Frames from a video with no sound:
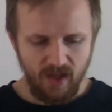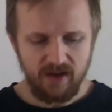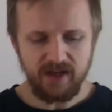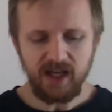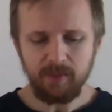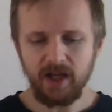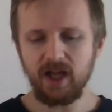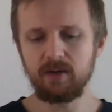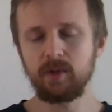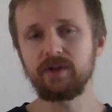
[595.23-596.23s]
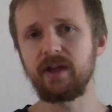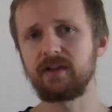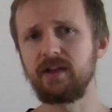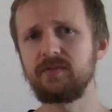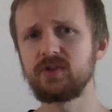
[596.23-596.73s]
Name an animal
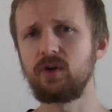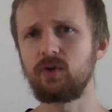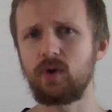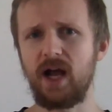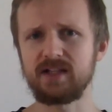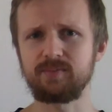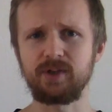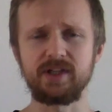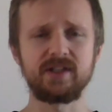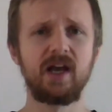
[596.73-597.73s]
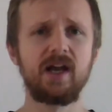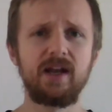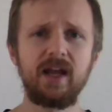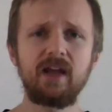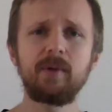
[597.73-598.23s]
that lives on grass, please.
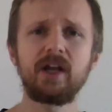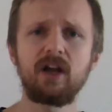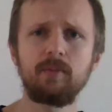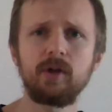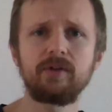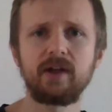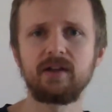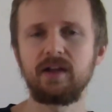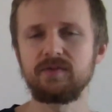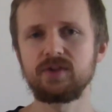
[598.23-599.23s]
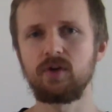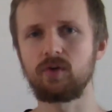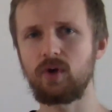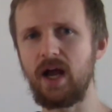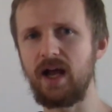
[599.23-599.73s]
Name an animal that lives
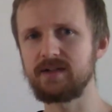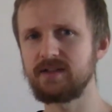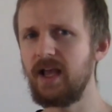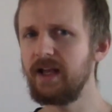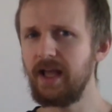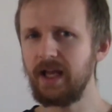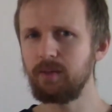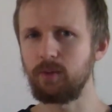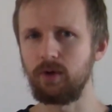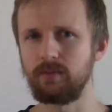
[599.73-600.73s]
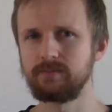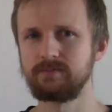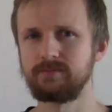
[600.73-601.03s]
on grass. An animal.